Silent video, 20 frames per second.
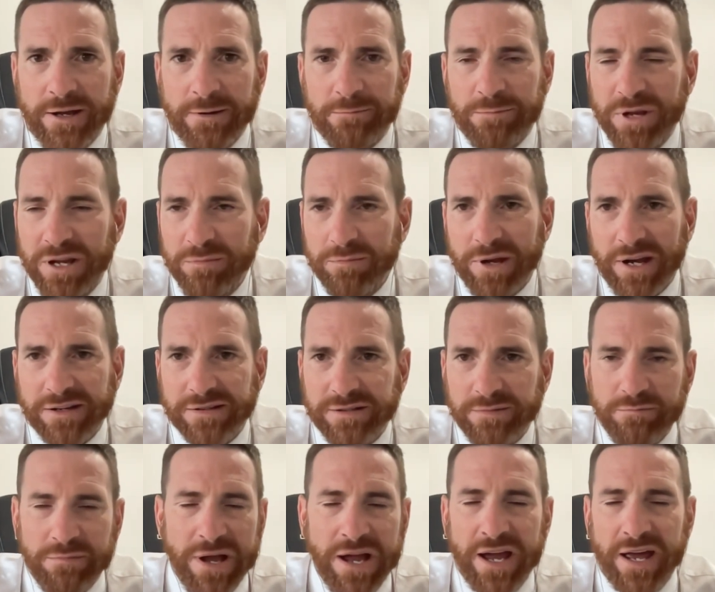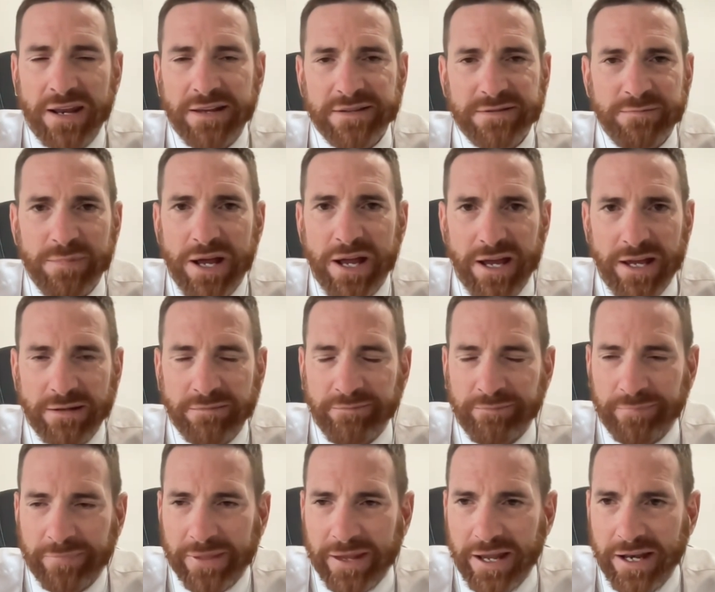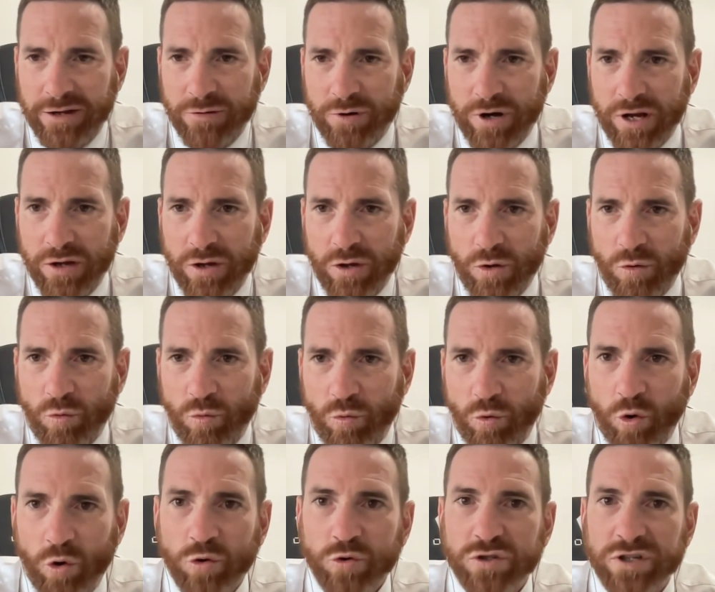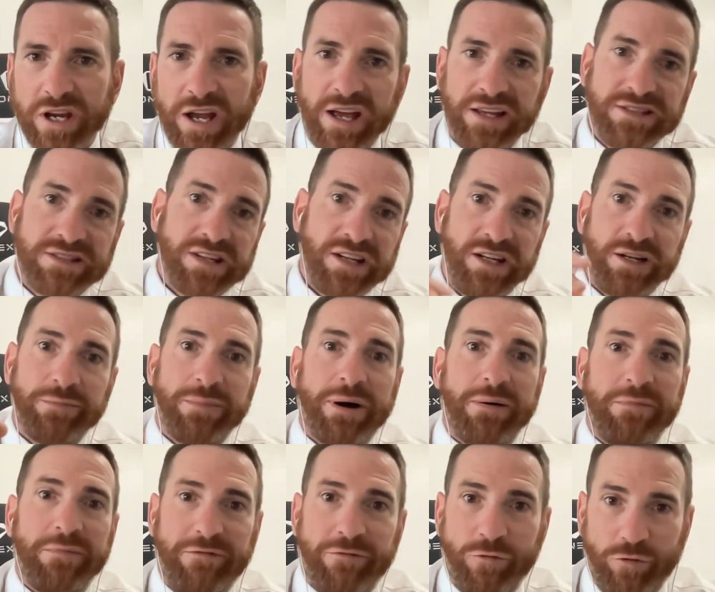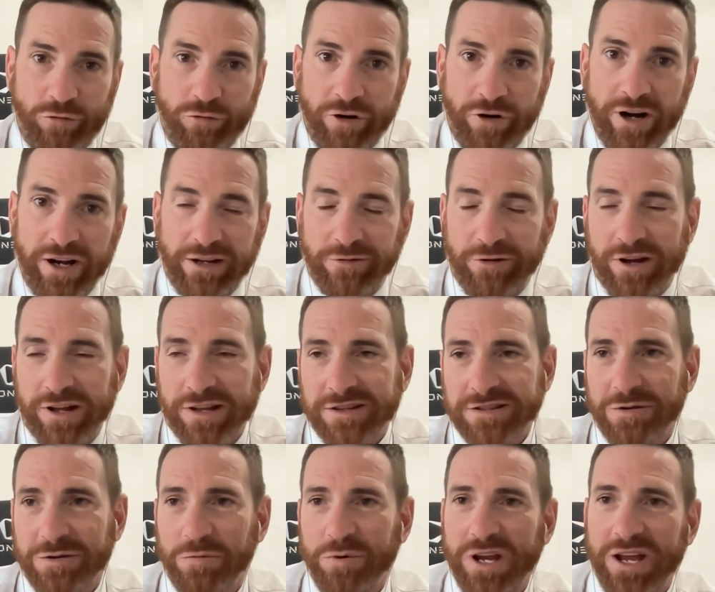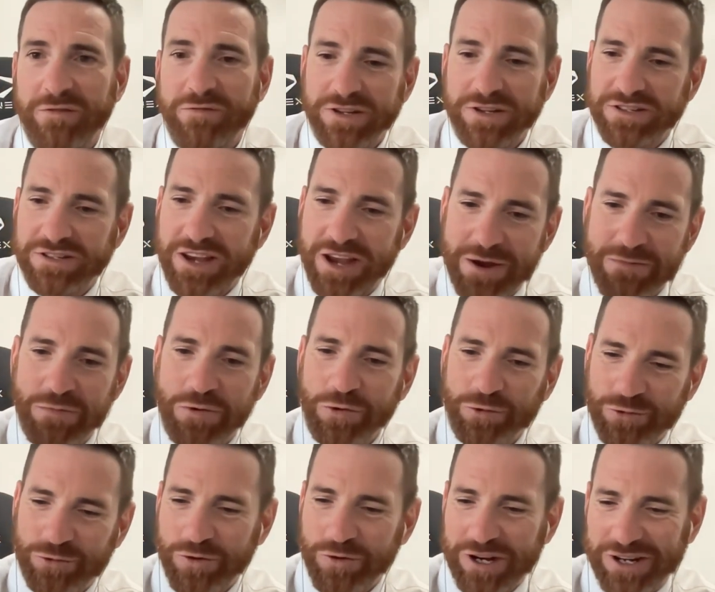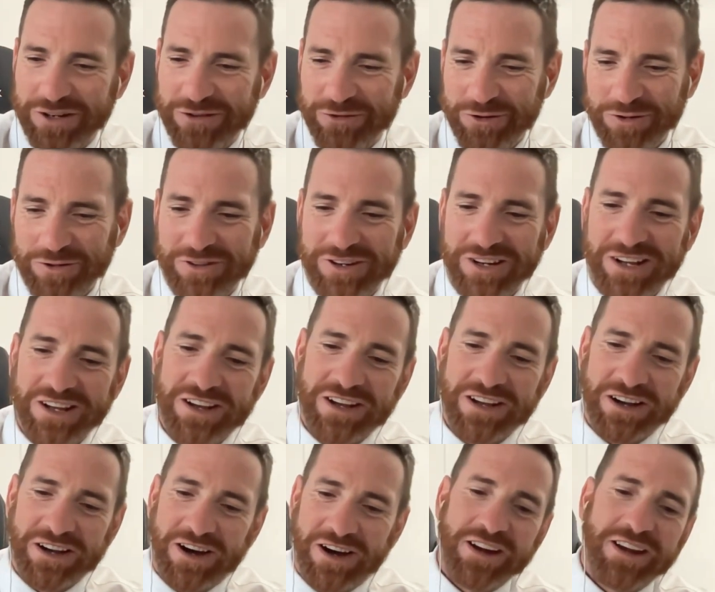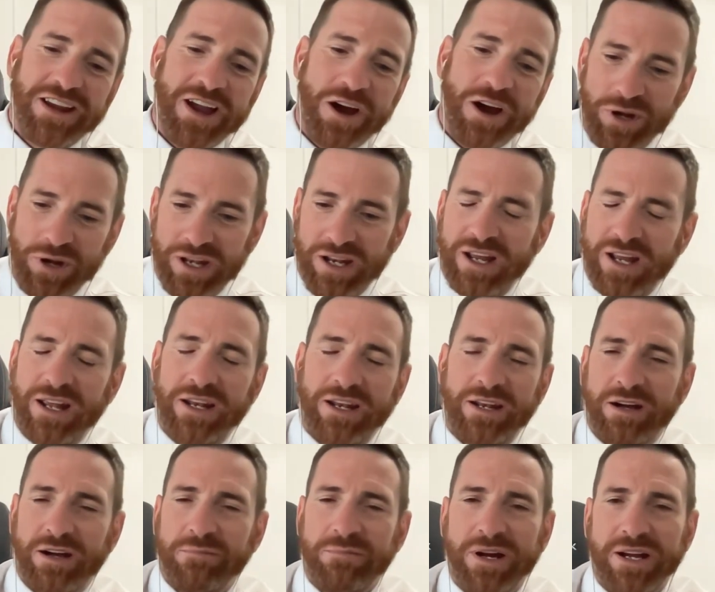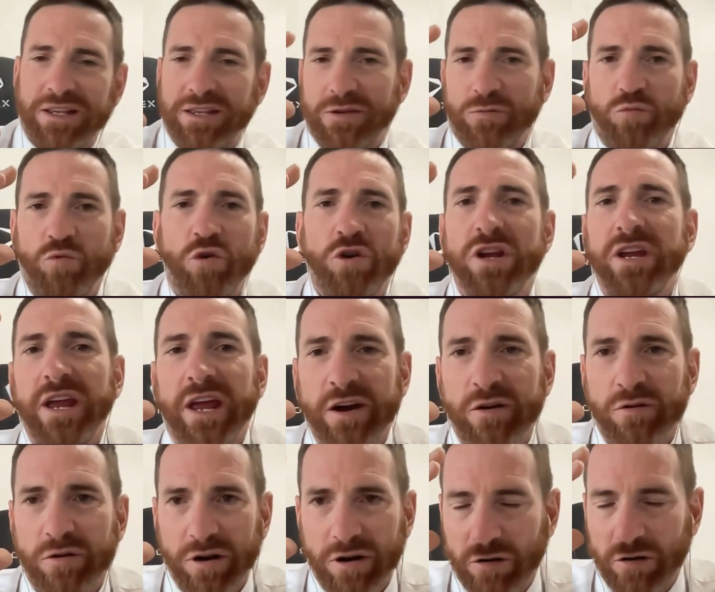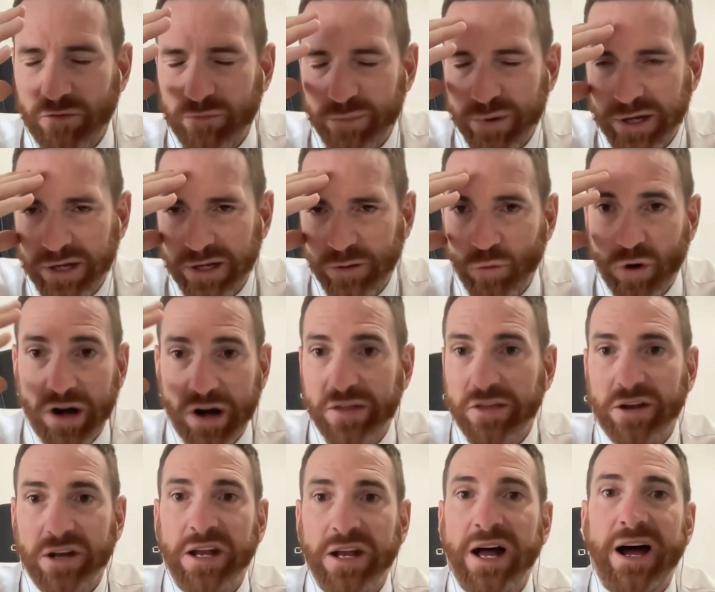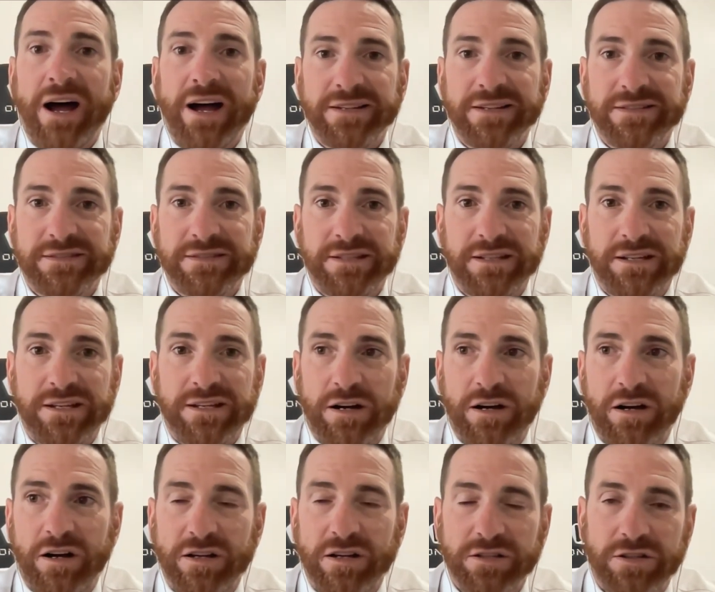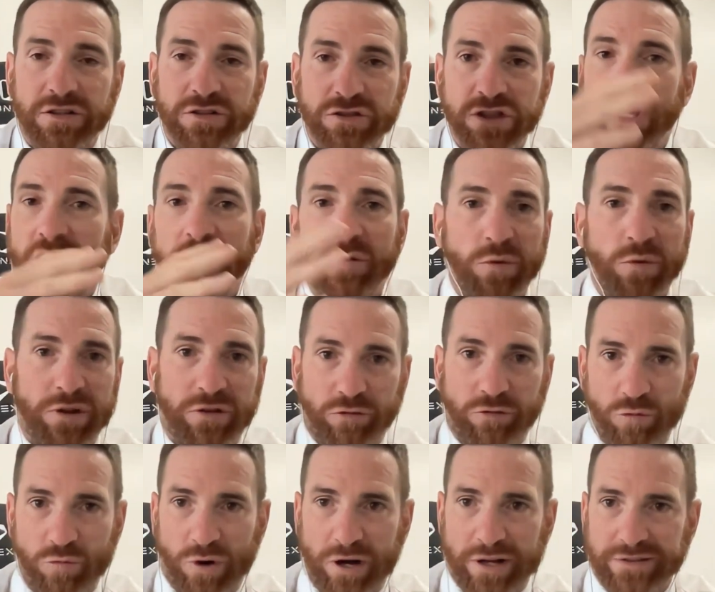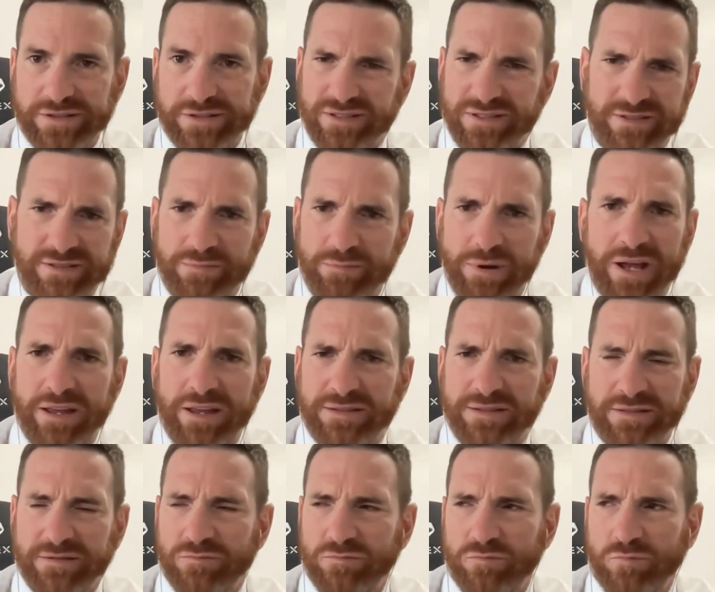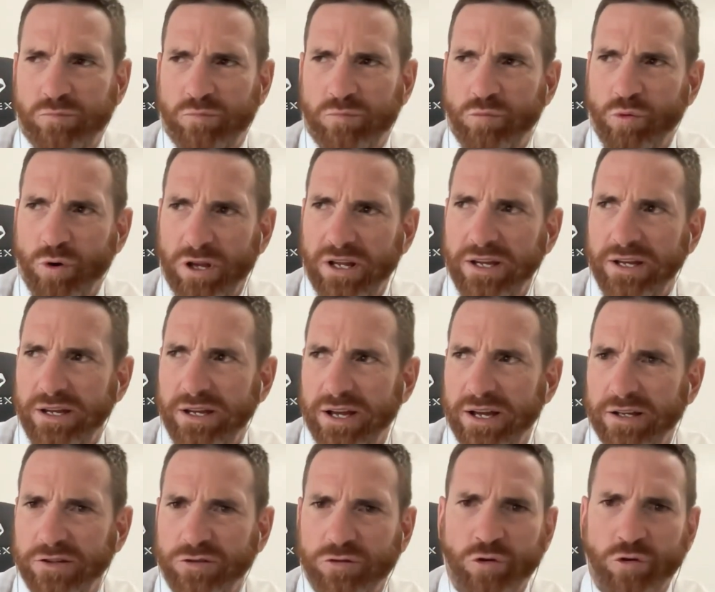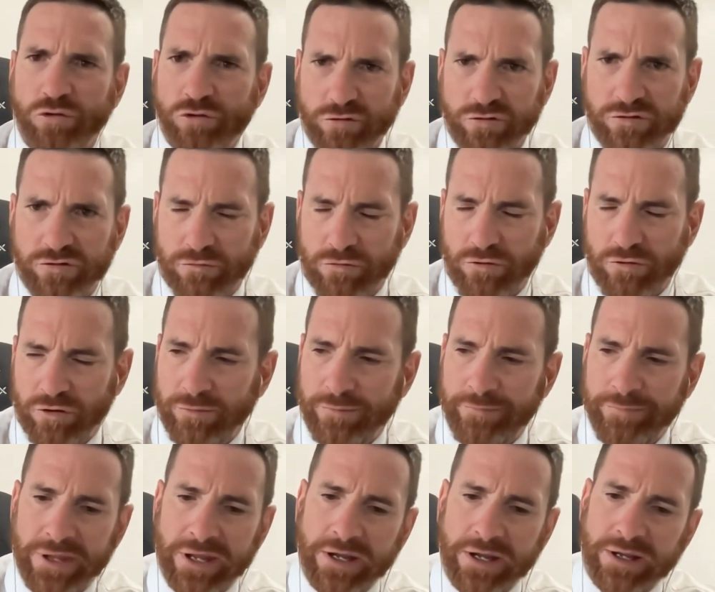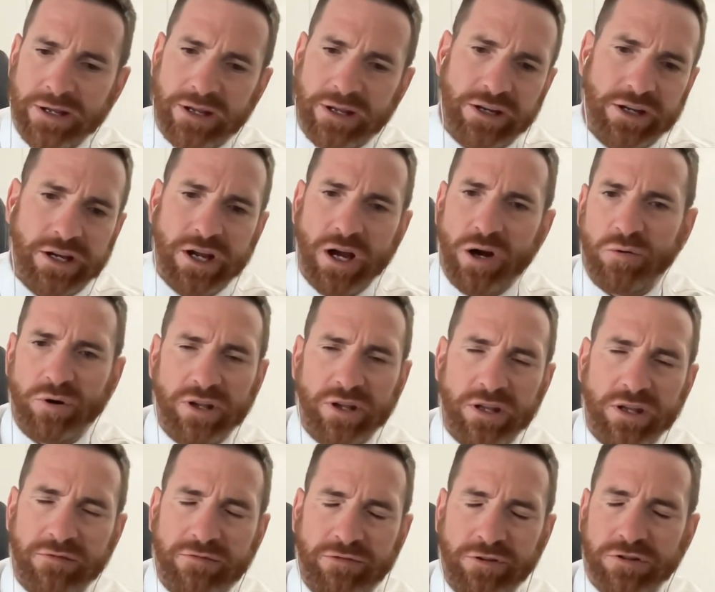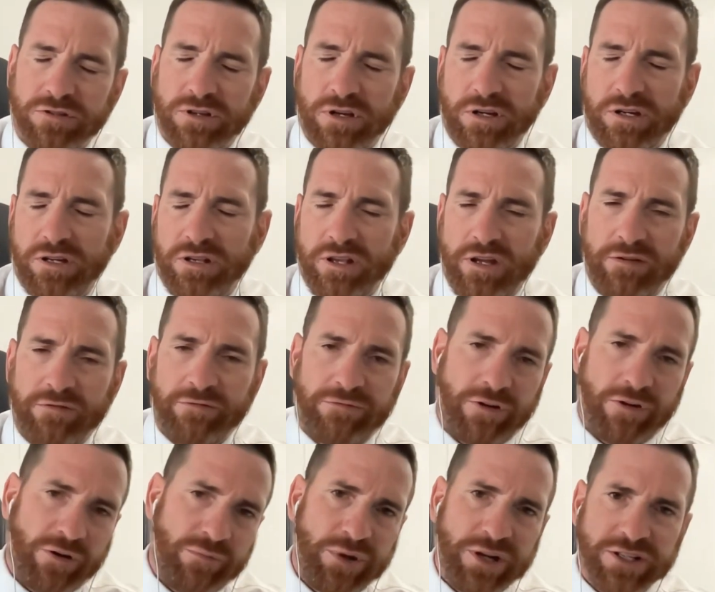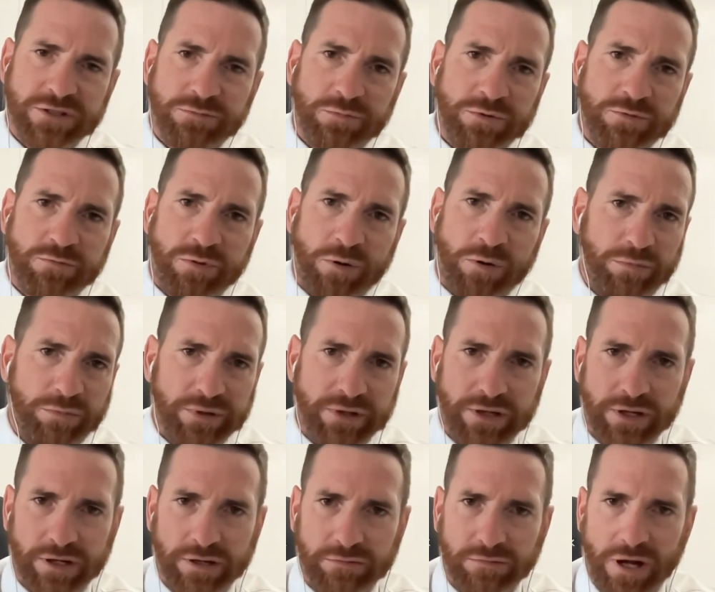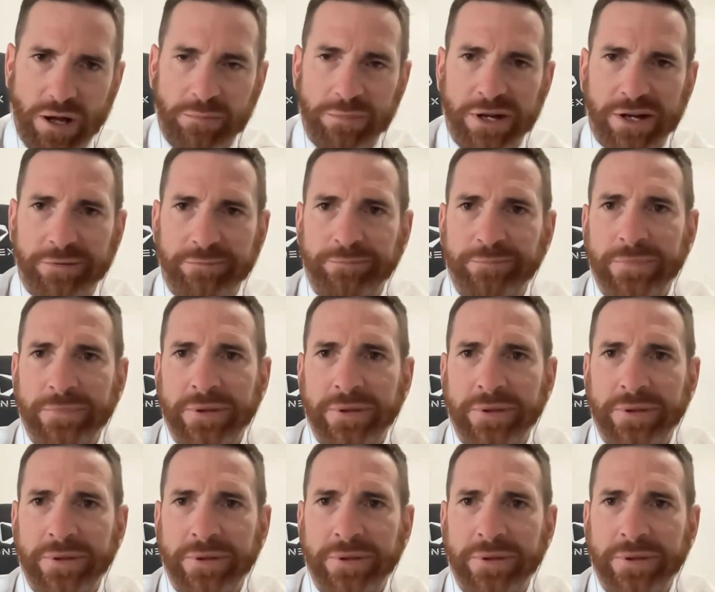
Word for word: Big Maxi, mad as mad. Anyway, Walls had teed him up before training, right? So we have this handball square drill. I go in and I made the rookie error of being one of the last because uh, you only went through once because it's, it's a, really uh, torturous drill. And you go in and it feels like you're there for five minutes, but it's probably, you know, a minute.